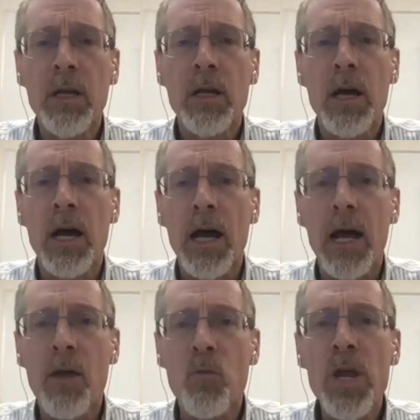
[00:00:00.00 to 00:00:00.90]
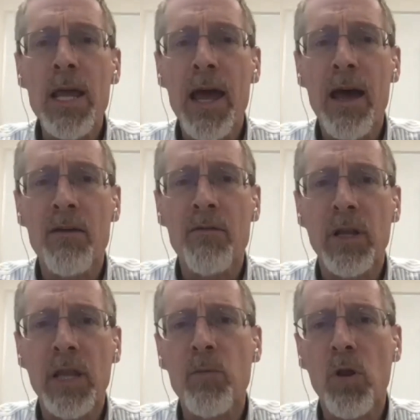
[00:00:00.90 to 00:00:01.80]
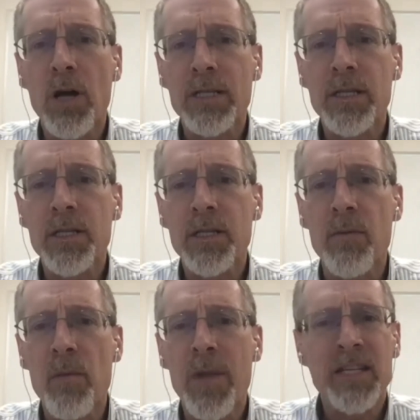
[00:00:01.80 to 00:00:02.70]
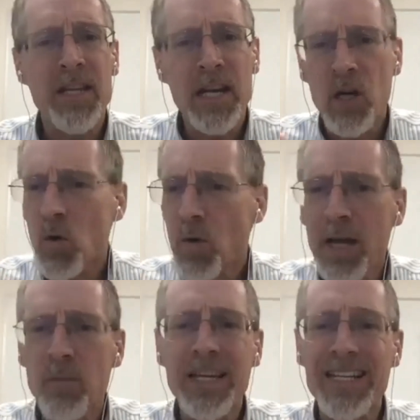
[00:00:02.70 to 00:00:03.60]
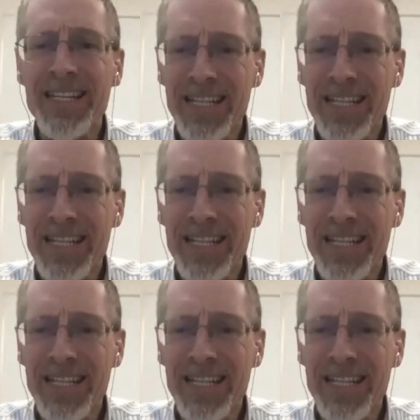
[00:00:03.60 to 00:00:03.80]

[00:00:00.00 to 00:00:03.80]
And we have a labor law system that makes it an incredibly